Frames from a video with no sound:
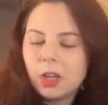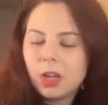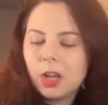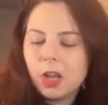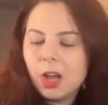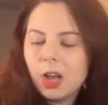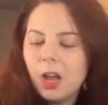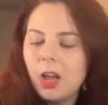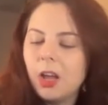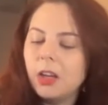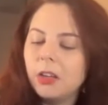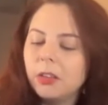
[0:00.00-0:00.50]

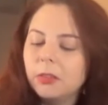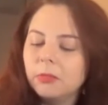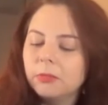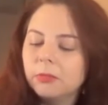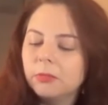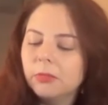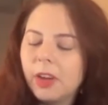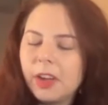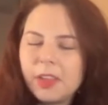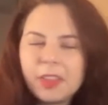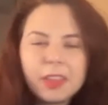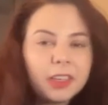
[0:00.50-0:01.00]

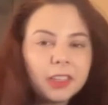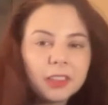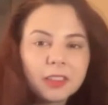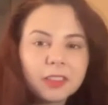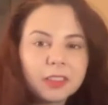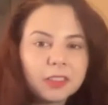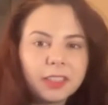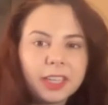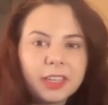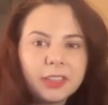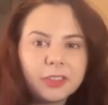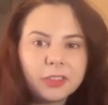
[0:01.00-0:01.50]
I think it's a
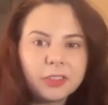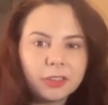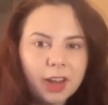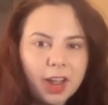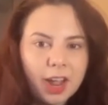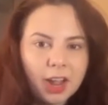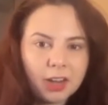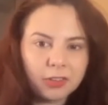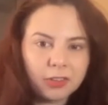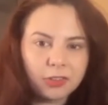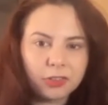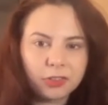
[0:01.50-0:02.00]
laser
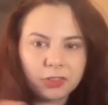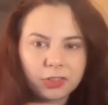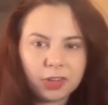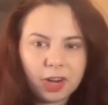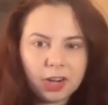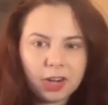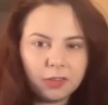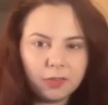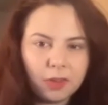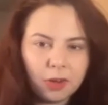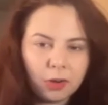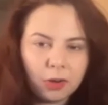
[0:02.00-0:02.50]
etched
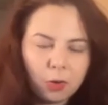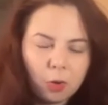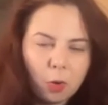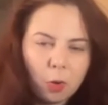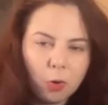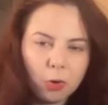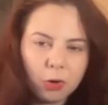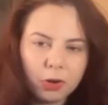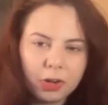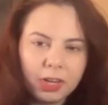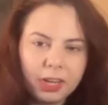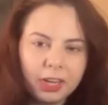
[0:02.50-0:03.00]
kind of
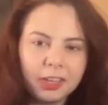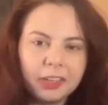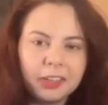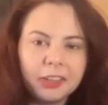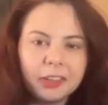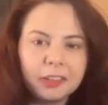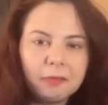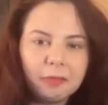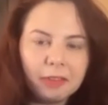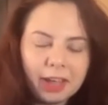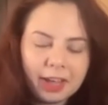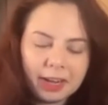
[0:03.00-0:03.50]

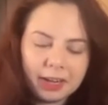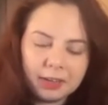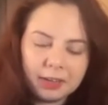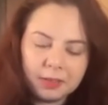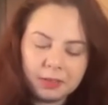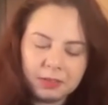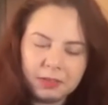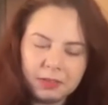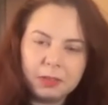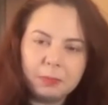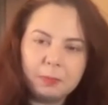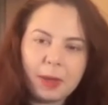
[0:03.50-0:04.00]
accordion like
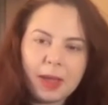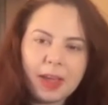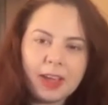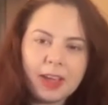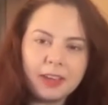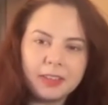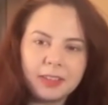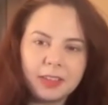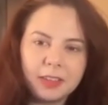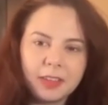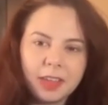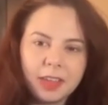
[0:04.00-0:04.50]

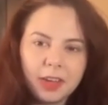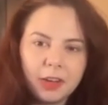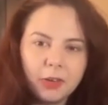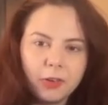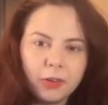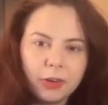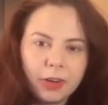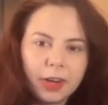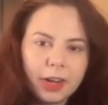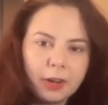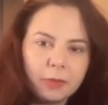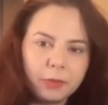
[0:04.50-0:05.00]
space that they
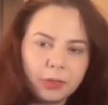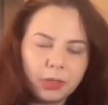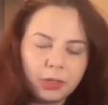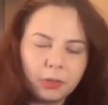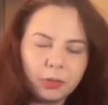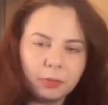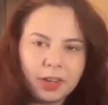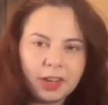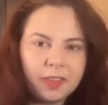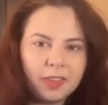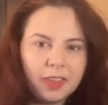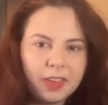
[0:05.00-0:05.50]
create when you
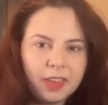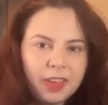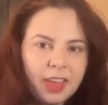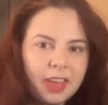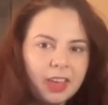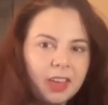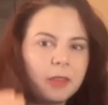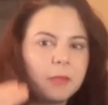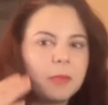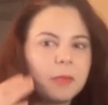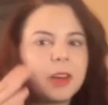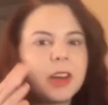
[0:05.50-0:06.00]
play the
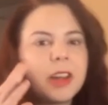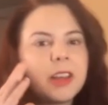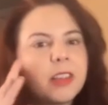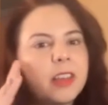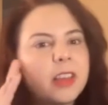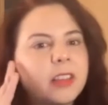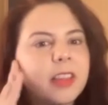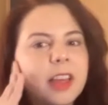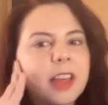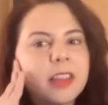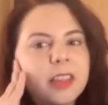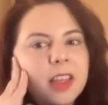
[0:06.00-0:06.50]
game. And I
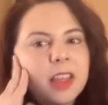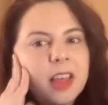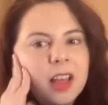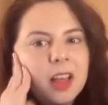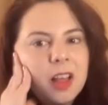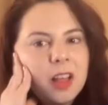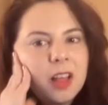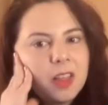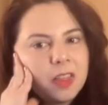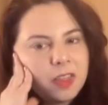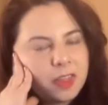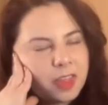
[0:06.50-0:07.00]
think that
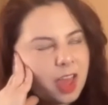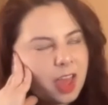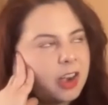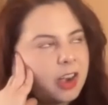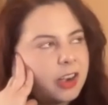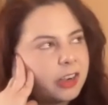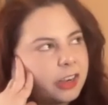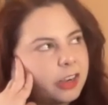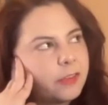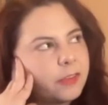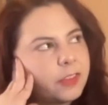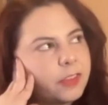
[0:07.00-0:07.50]
in
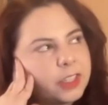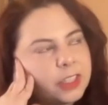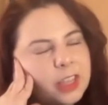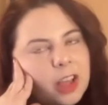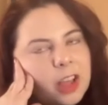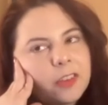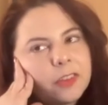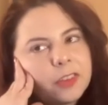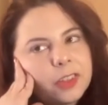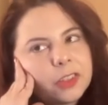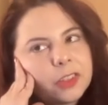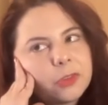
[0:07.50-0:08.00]
and of
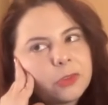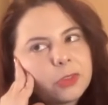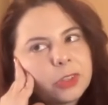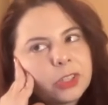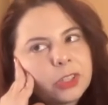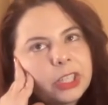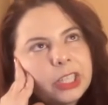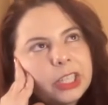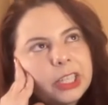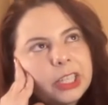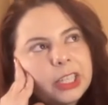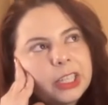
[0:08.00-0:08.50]
itself has
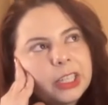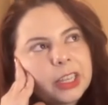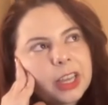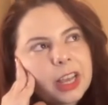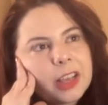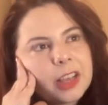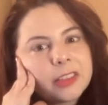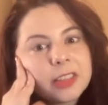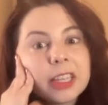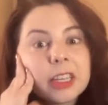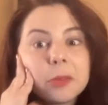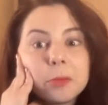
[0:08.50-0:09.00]

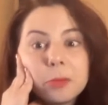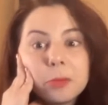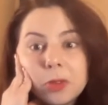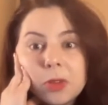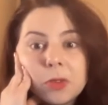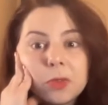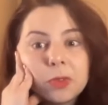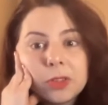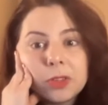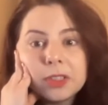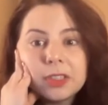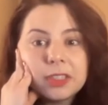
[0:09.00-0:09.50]
like a
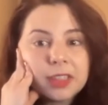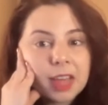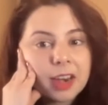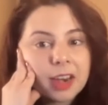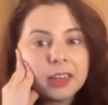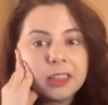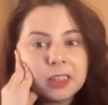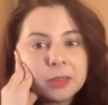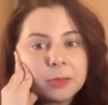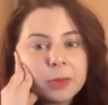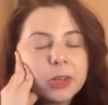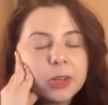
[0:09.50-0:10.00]
beautiful
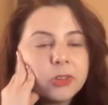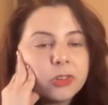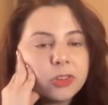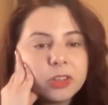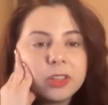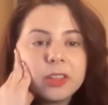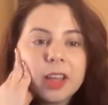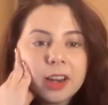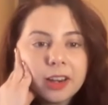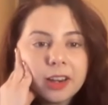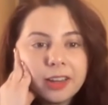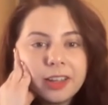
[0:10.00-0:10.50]
aesthetic
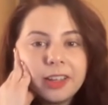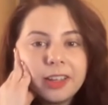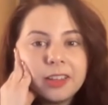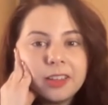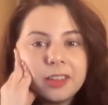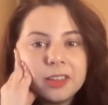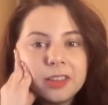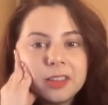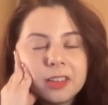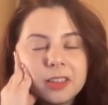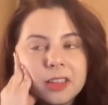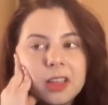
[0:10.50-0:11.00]
dimension that
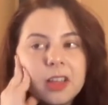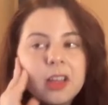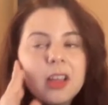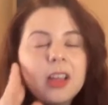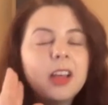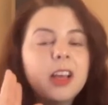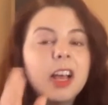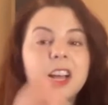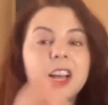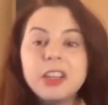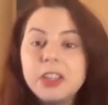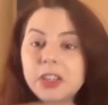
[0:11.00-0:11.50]
is
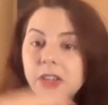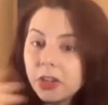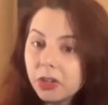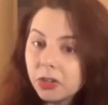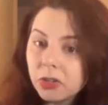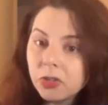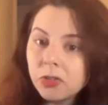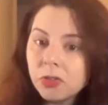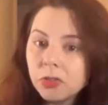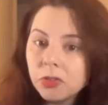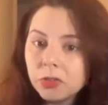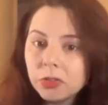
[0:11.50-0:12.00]

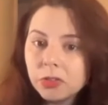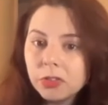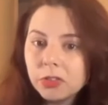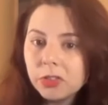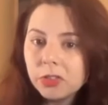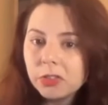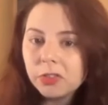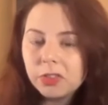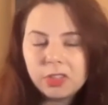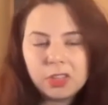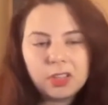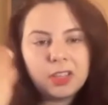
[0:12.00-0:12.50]

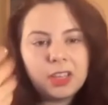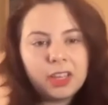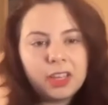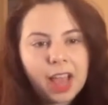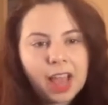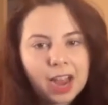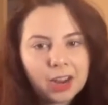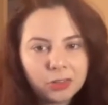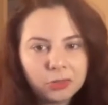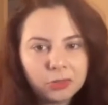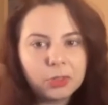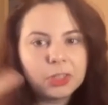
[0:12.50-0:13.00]
additional to the
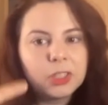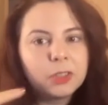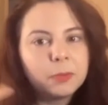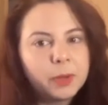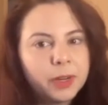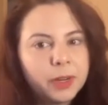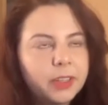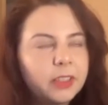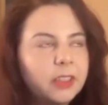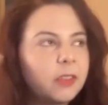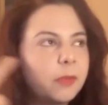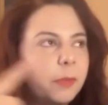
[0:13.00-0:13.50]
actual
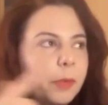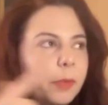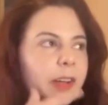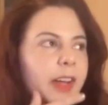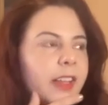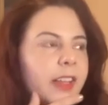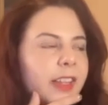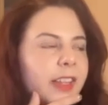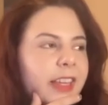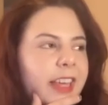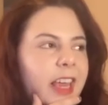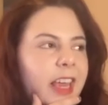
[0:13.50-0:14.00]
experience of
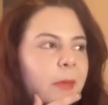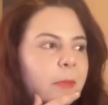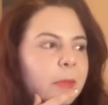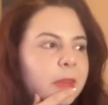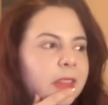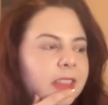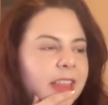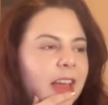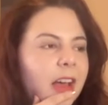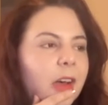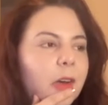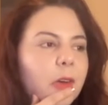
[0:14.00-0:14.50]
playing the game
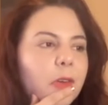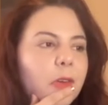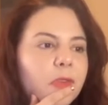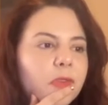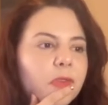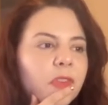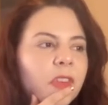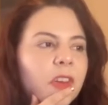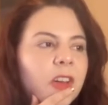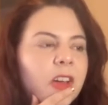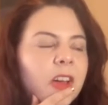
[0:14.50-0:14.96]
itself.